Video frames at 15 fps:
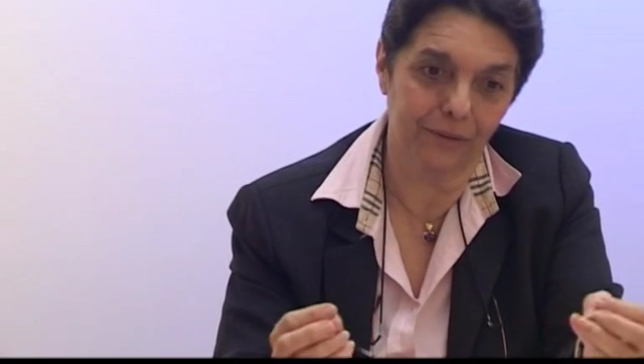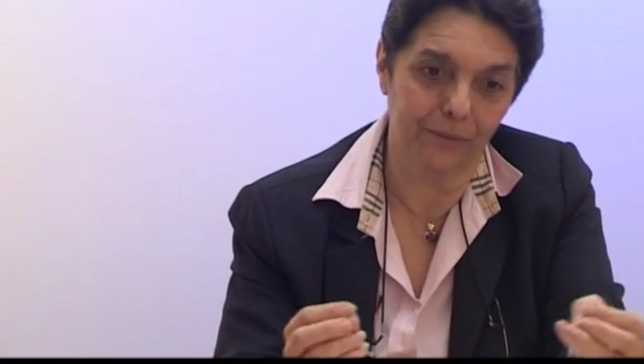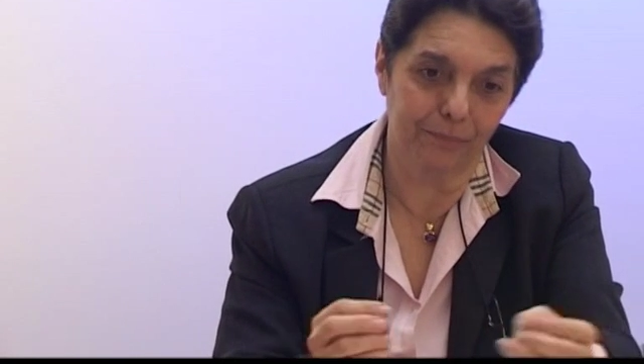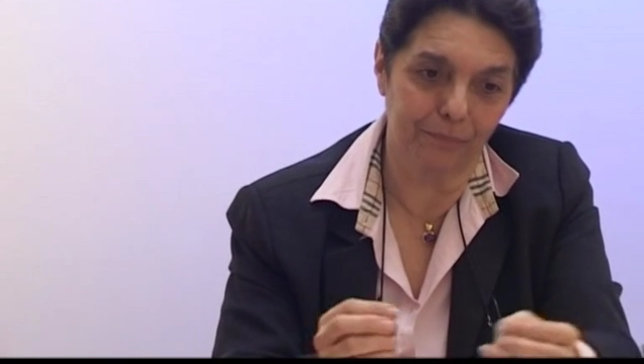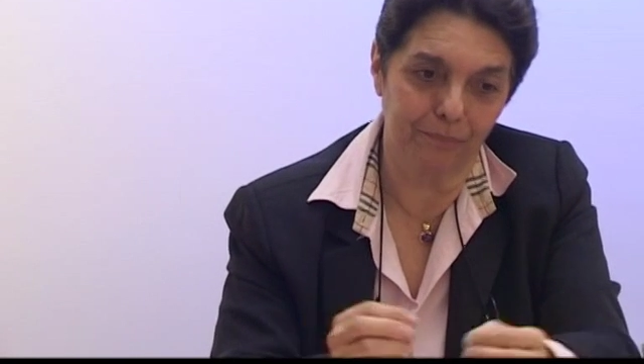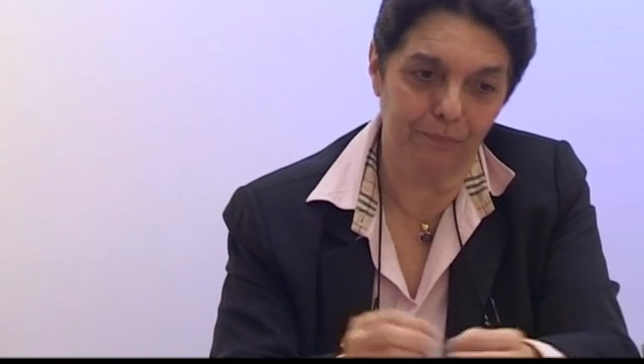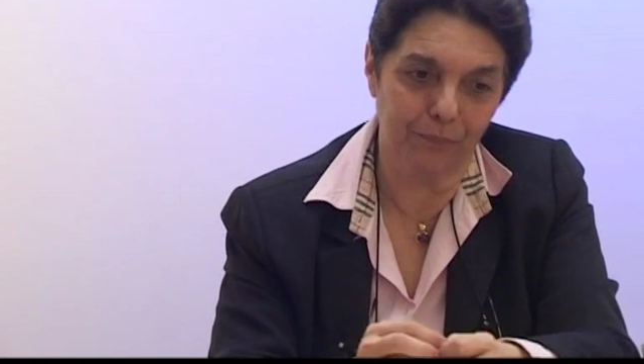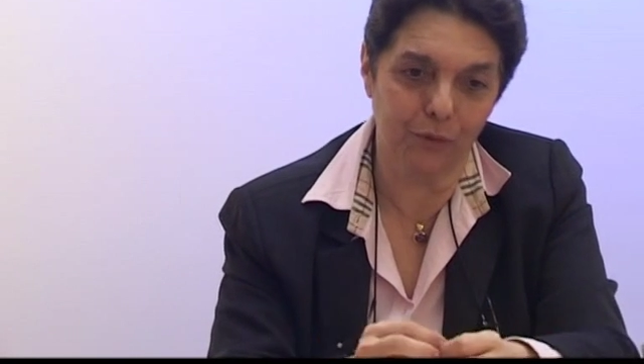
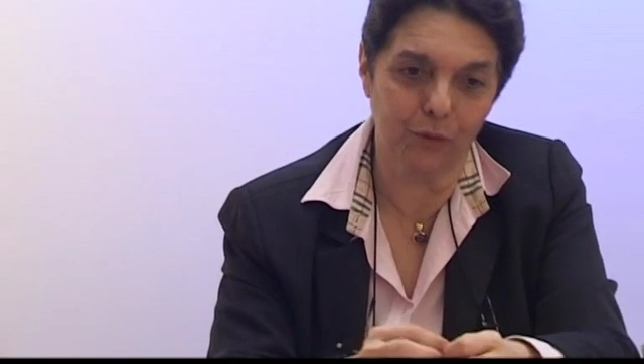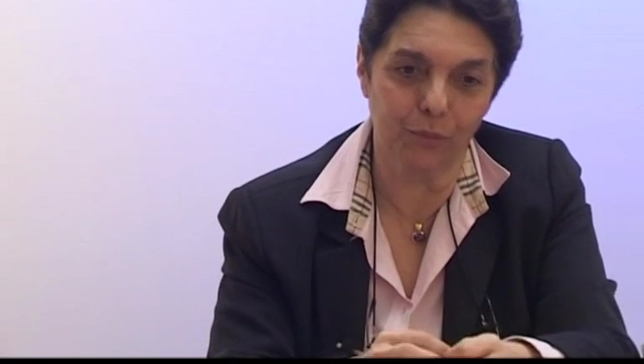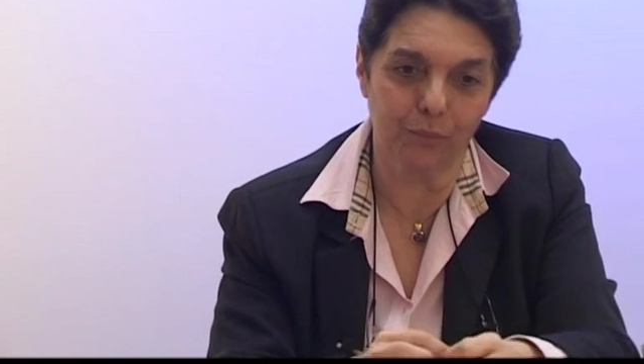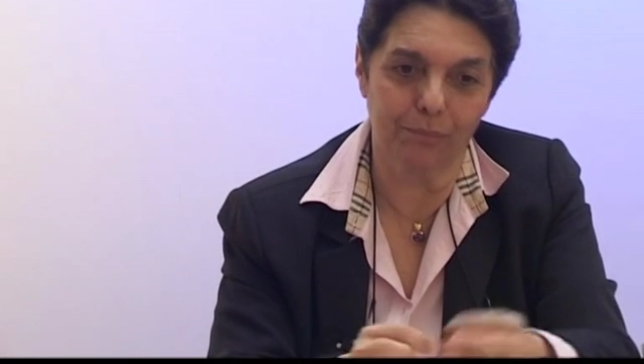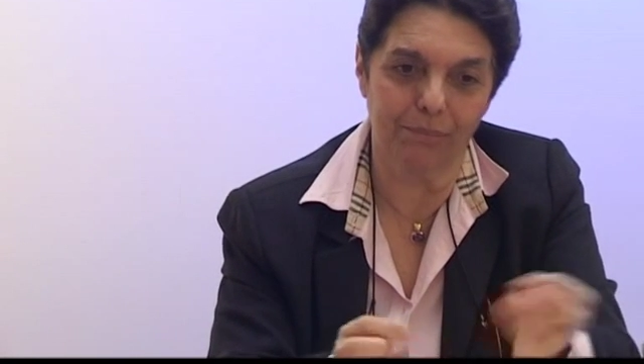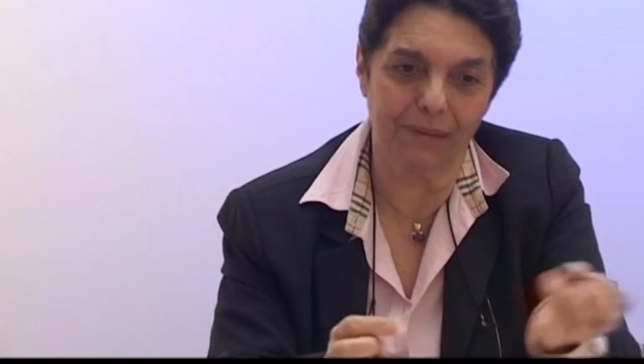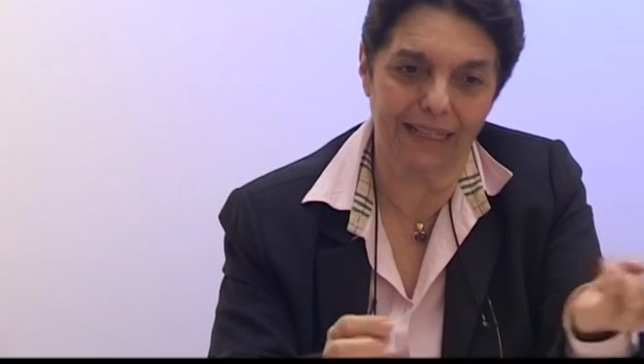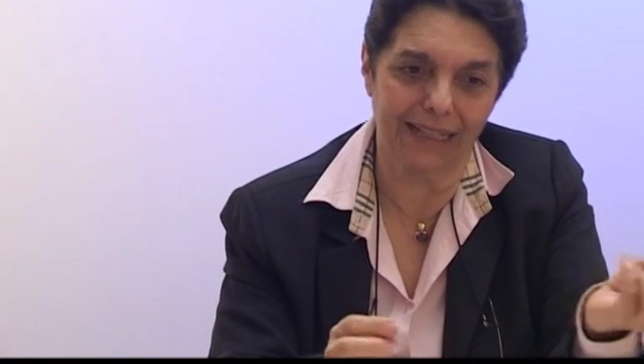to
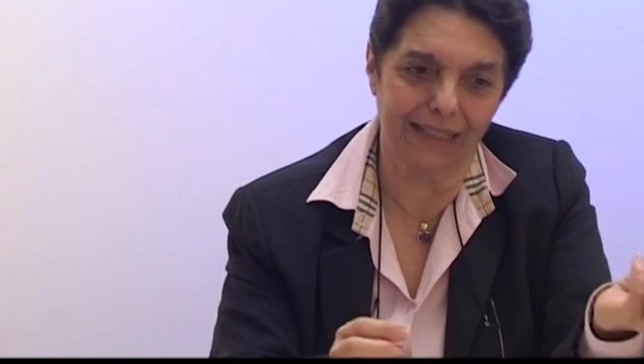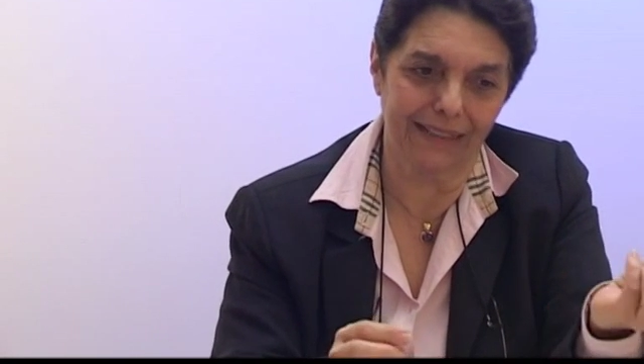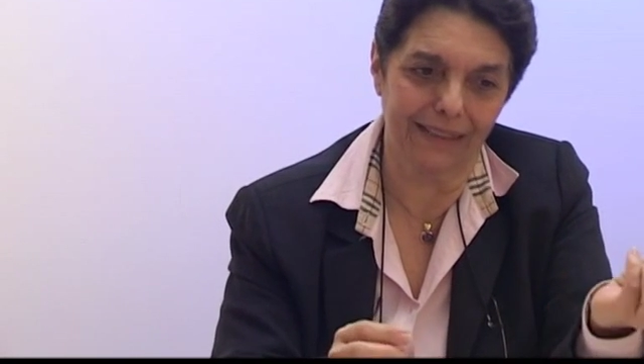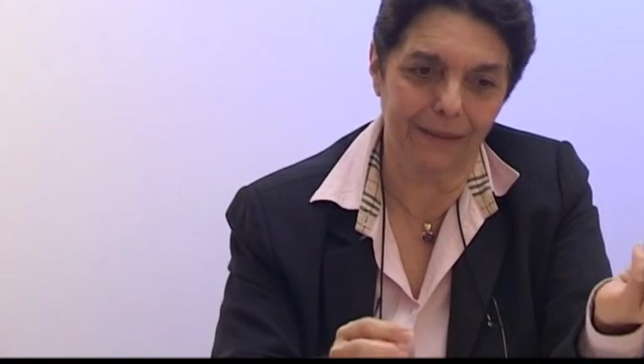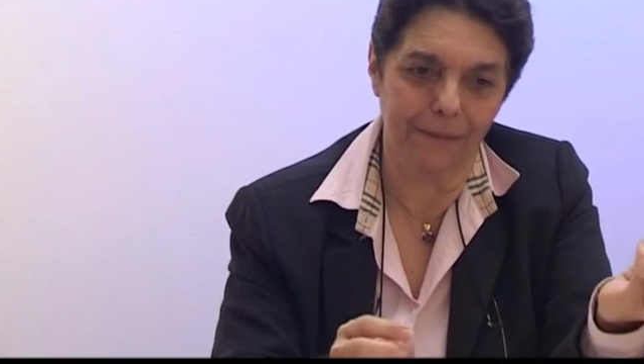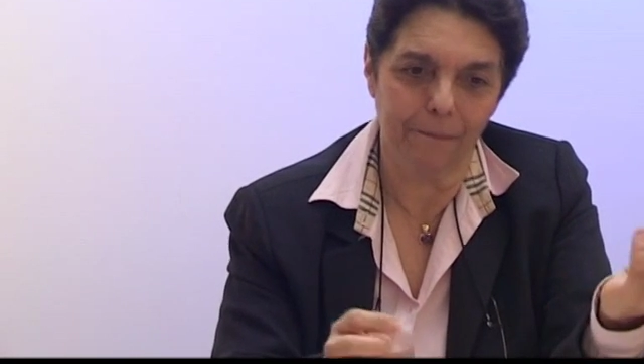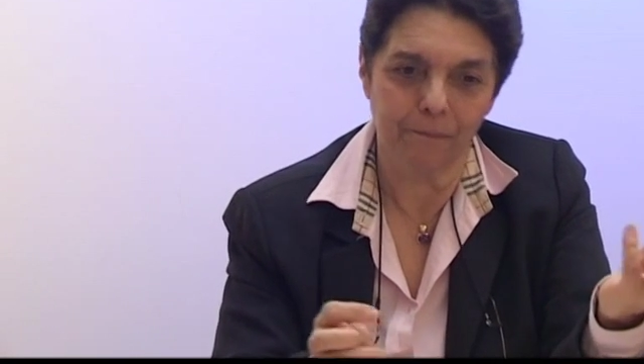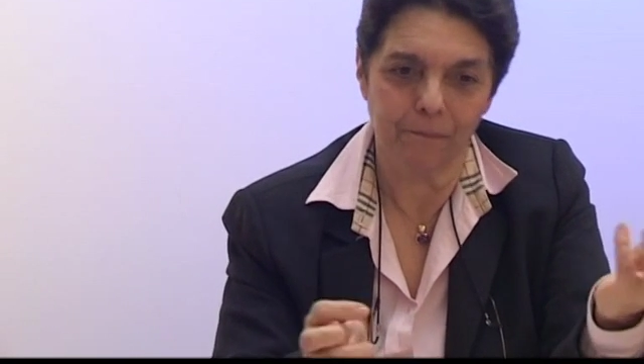buy